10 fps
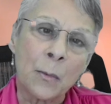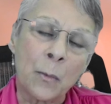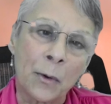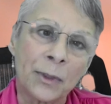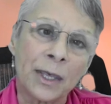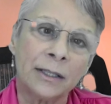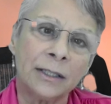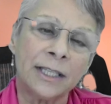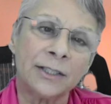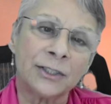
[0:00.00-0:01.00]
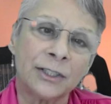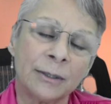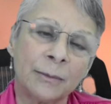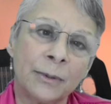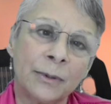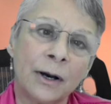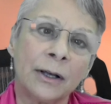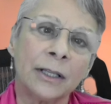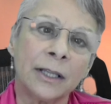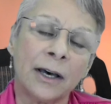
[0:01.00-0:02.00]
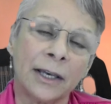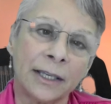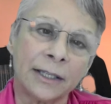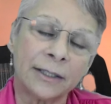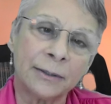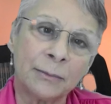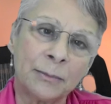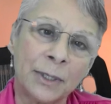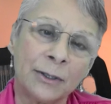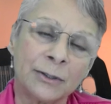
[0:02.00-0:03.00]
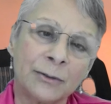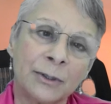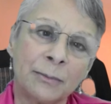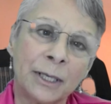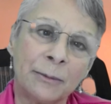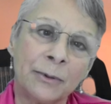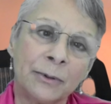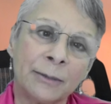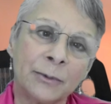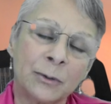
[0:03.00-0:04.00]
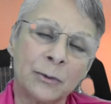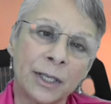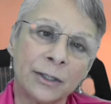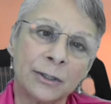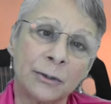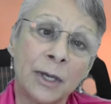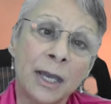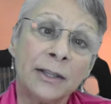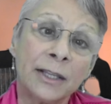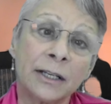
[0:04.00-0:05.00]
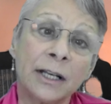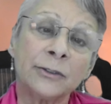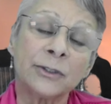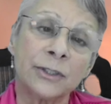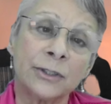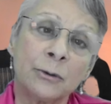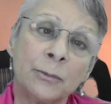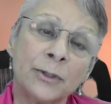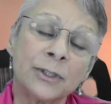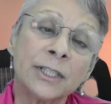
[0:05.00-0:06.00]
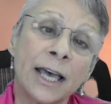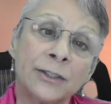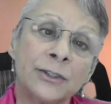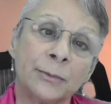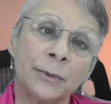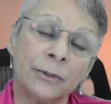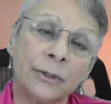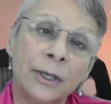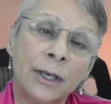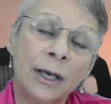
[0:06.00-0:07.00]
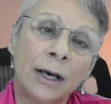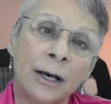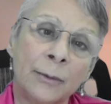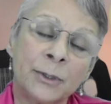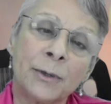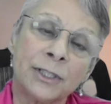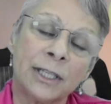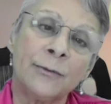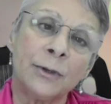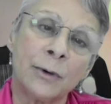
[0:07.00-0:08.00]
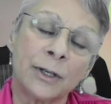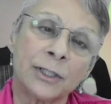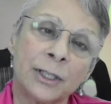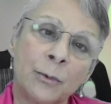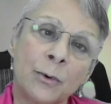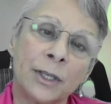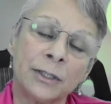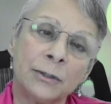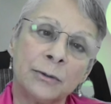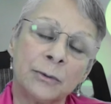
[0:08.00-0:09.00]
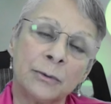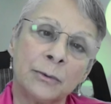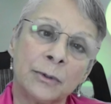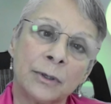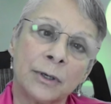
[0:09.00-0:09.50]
what their leadership are like because of the people I'm talking to. Their culture's almost tangible, especially if you actually walk into